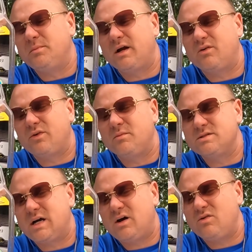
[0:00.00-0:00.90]
microfiber
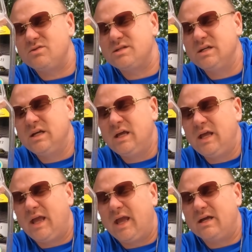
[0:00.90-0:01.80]
towels.
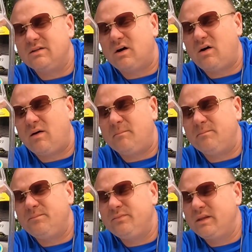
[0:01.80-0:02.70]

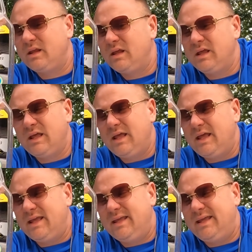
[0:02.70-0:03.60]
And
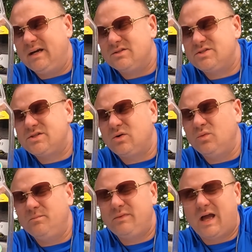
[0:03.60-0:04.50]
yeah,
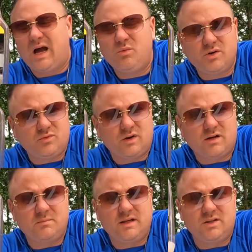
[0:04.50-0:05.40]
so I wouldn't
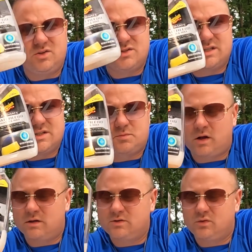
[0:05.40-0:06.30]
recommend using this
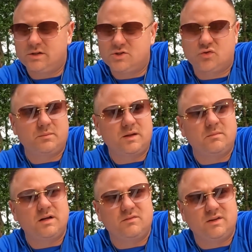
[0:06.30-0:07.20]
product on an extremely
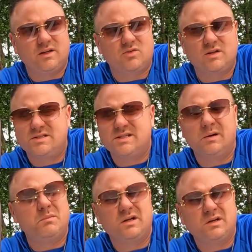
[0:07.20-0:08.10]
muddy vehicle, let's say
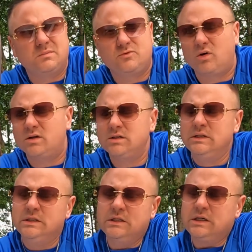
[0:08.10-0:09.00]
a mudded up truck.
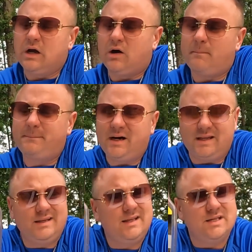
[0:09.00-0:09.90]

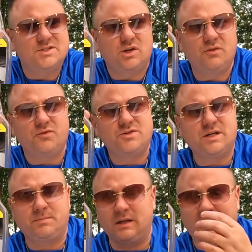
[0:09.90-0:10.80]
But is it good for
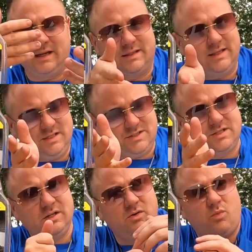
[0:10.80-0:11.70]
something like
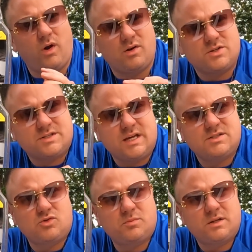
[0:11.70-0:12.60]
this, where it just
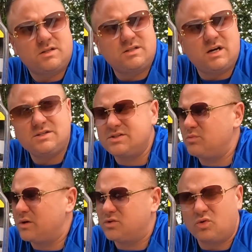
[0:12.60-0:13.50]
has a little bit of dust,
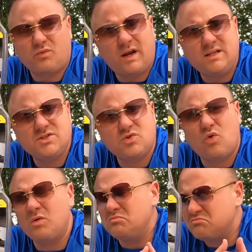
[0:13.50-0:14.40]
went through a
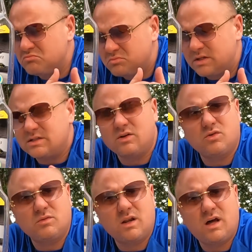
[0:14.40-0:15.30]
rainstorm, needs a
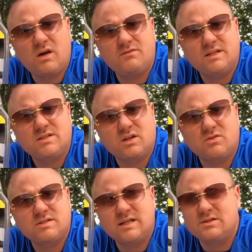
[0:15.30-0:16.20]
little love, needs a
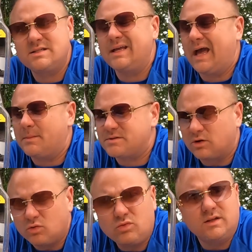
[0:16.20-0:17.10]
little TLC?
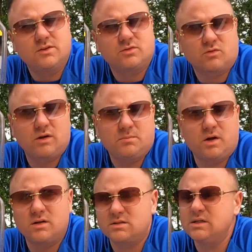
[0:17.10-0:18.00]
Absolutely, it's a great
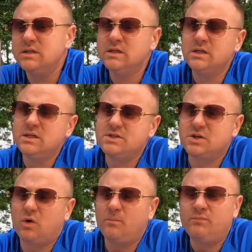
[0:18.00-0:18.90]
product.
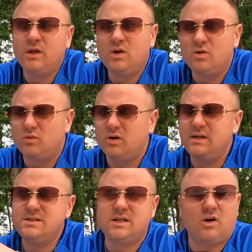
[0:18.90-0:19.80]
So real
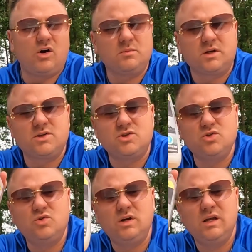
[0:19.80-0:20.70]
easy, all I'm gonna do